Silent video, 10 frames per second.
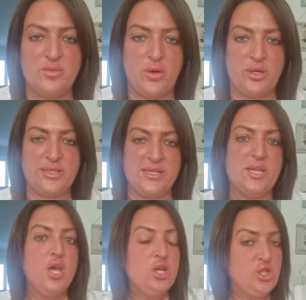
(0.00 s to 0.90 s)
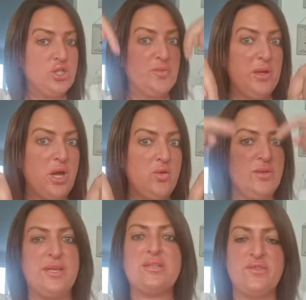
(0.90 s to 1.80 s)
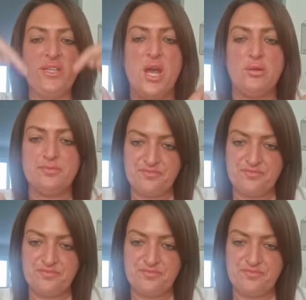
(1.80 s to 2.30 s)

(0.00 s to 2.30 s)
boxes just below this video.